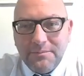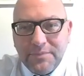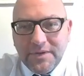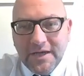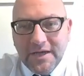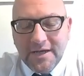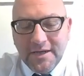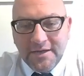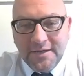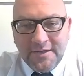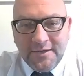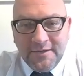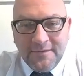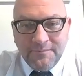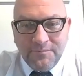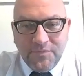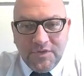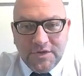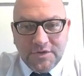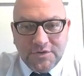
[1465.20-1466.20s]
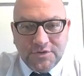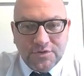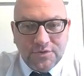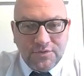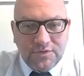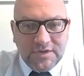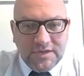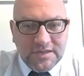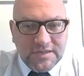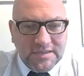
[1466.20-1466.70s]
it, but the
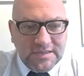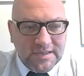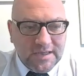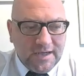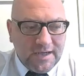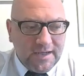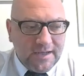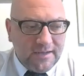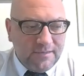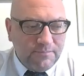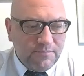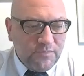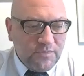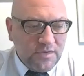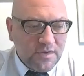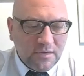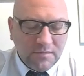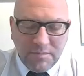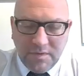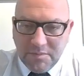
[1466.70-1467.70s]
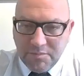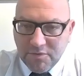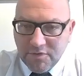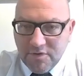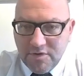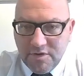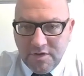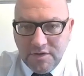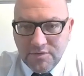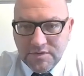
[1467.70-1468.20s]
truth is, um, young people
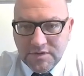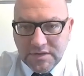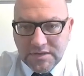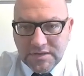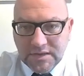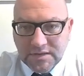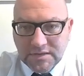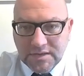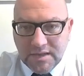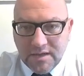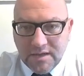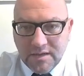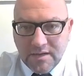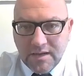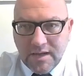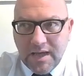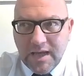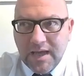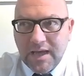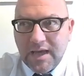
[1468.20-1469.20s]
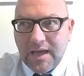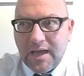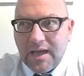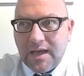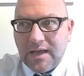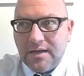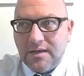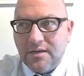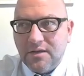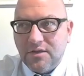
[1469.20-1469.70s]
are already using TikTok,
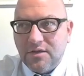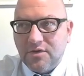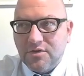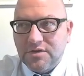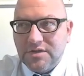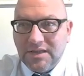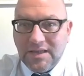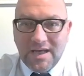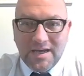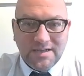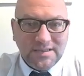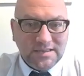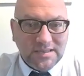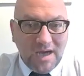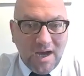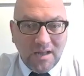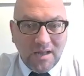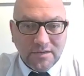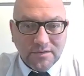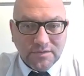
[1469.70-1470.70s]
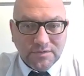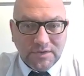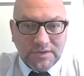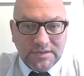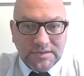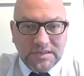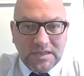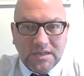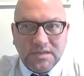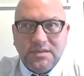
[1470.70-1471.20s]
and there's a lot of scholars
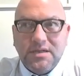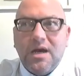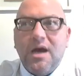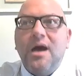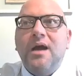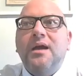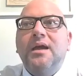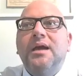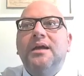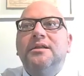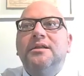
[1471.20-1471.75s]
on TikTok,